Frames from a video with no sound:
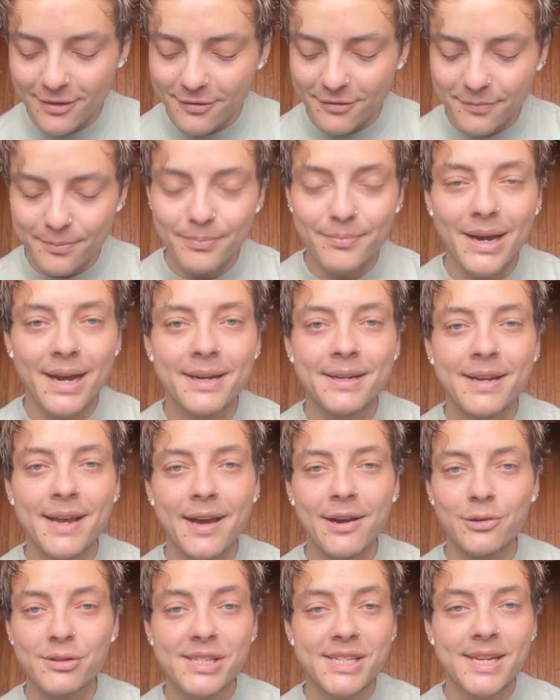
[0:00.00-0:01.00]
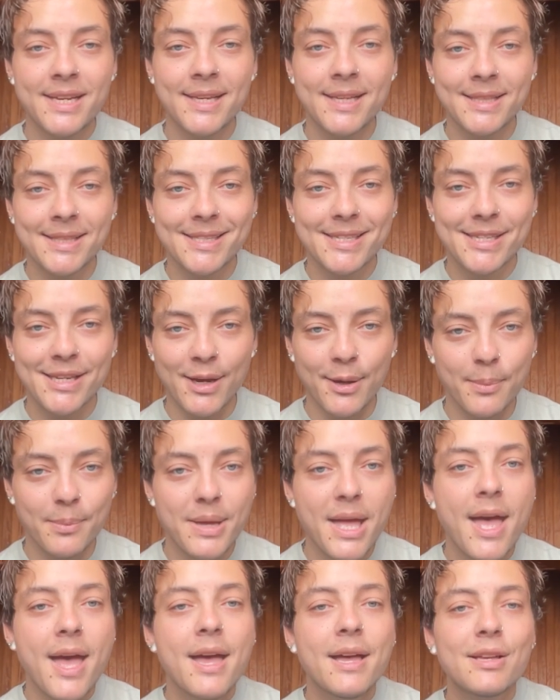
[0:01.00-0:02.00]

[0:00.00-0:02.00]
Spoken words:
of my now teen Sim,